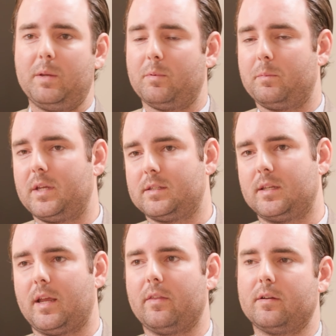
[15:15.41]
people being
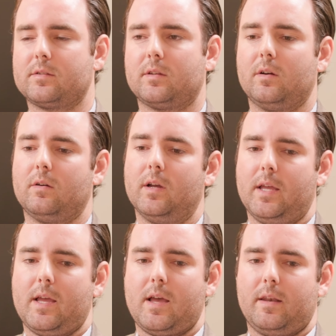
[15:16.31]
together. So
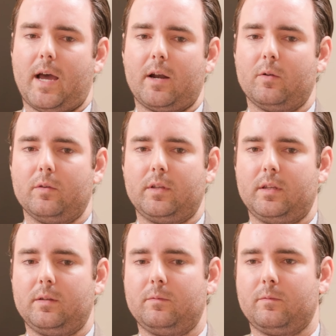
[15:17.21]
not
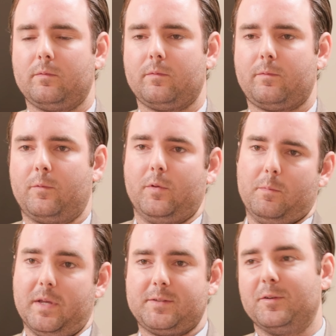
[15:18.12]
only for the
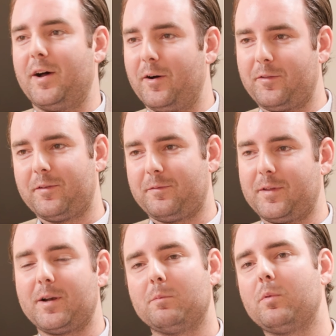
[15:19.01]
mental health of
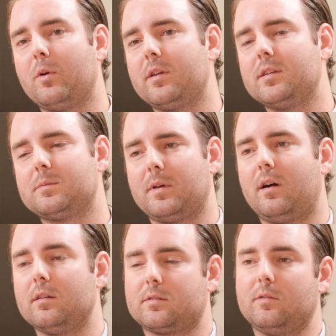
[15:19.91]
their employees, but
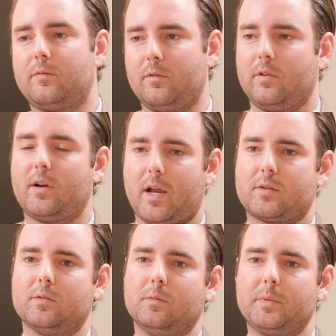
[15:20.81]
also for their
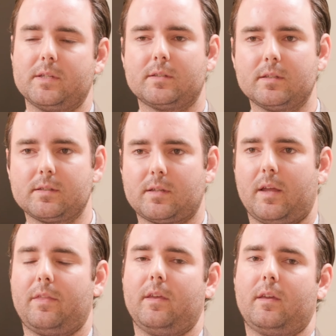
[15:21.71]
actual business,
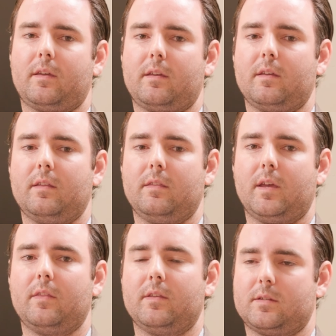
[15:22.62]
I think
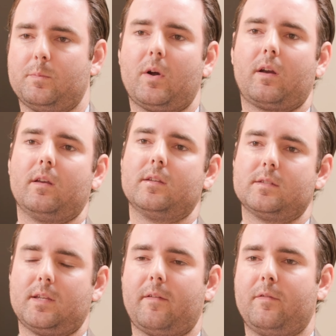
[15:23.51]
that this market
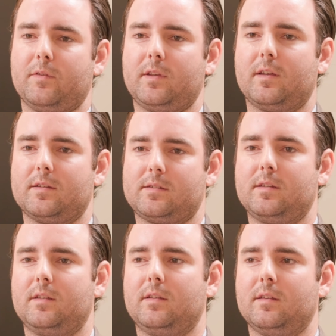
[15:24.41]
is definitely going
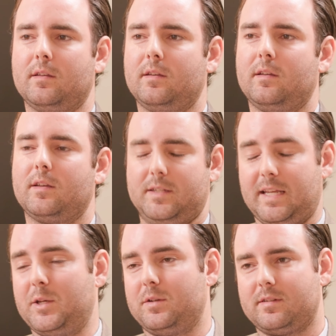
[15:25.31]
to
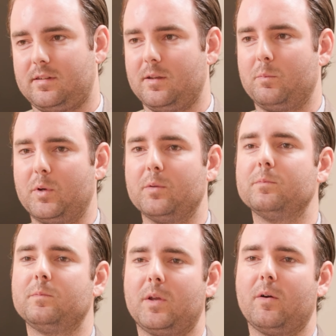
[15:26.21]
continue to see a
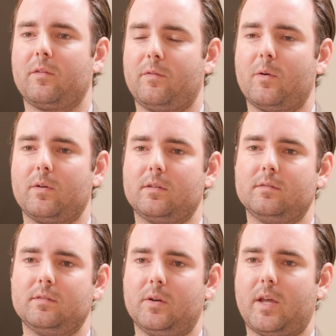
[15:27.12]
boom going forward,
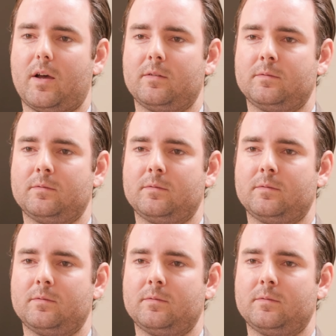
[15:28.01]
no doubt.